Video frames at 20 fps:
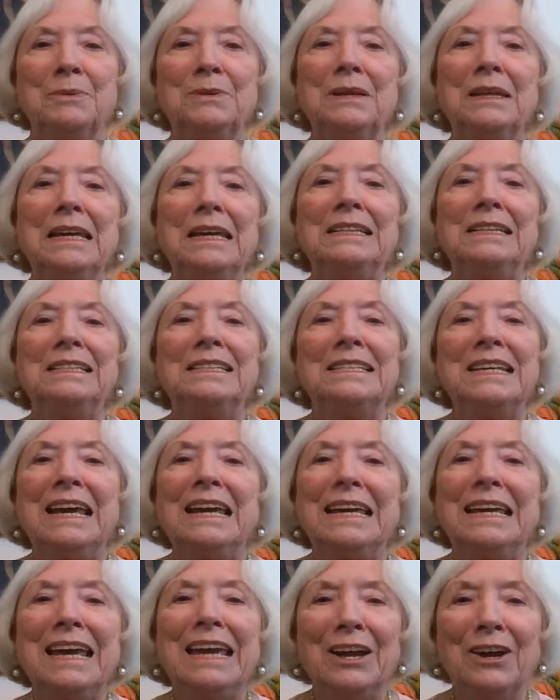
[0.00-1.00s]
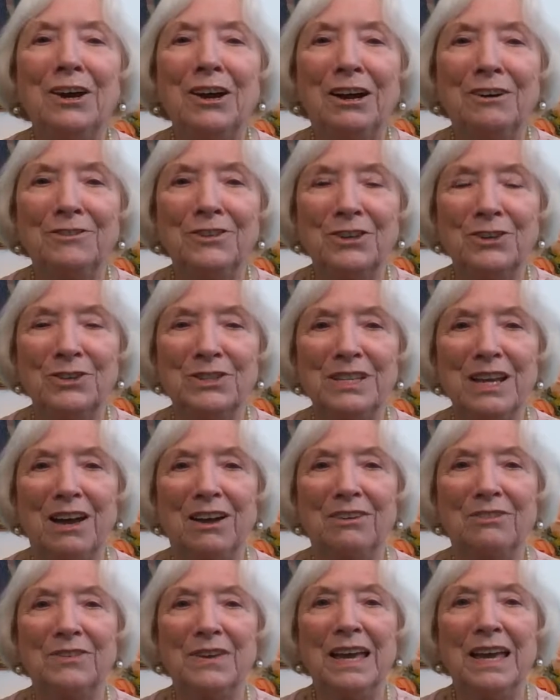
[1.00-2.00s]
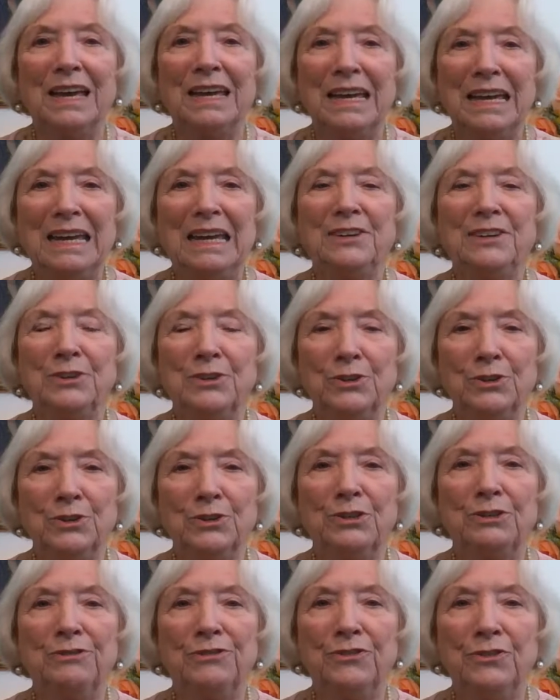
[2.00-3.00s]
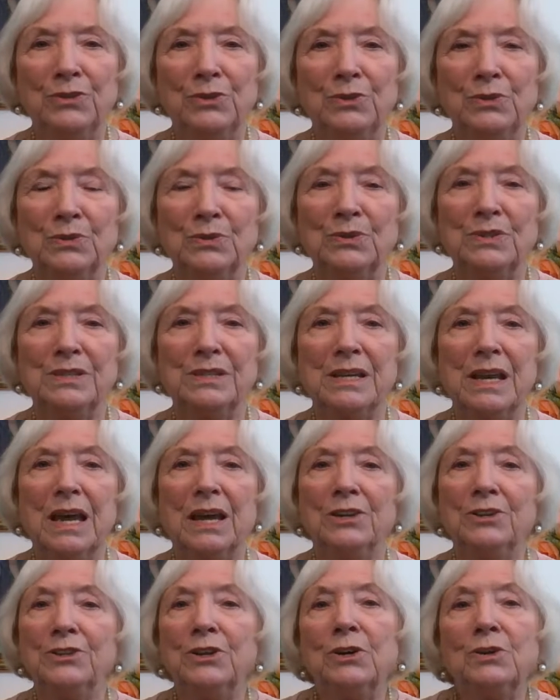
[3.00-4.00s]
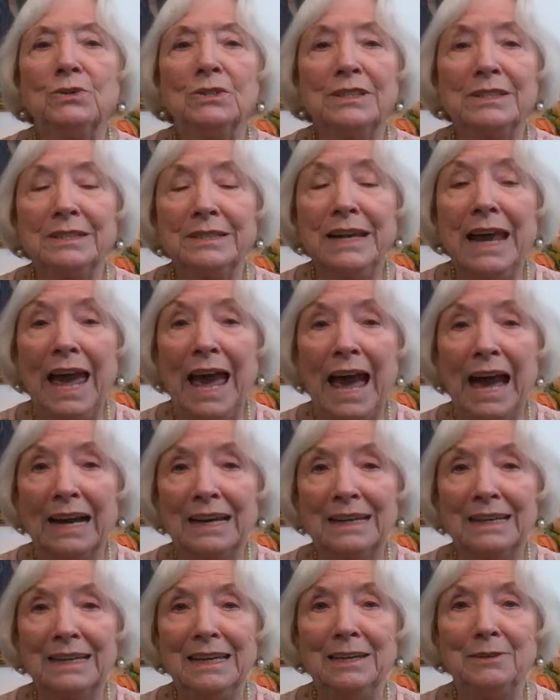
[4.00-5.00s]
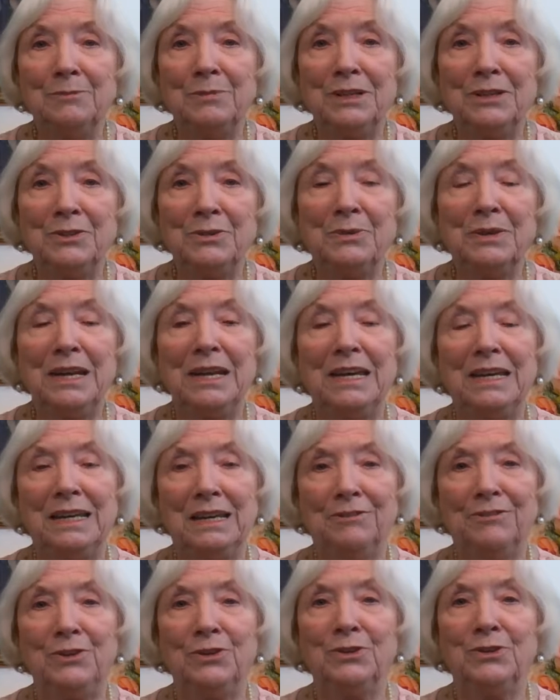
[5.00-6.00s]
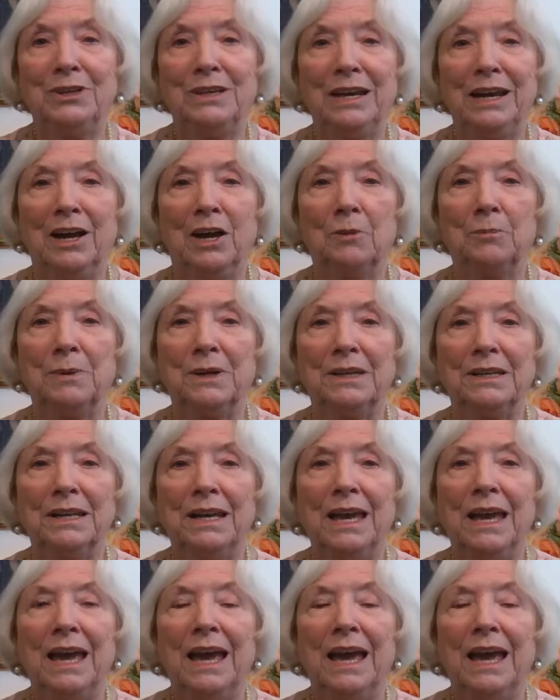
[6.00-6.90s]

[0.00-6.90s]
Please take care of yourself. Eat good foods. Don't snack in between if you can help it.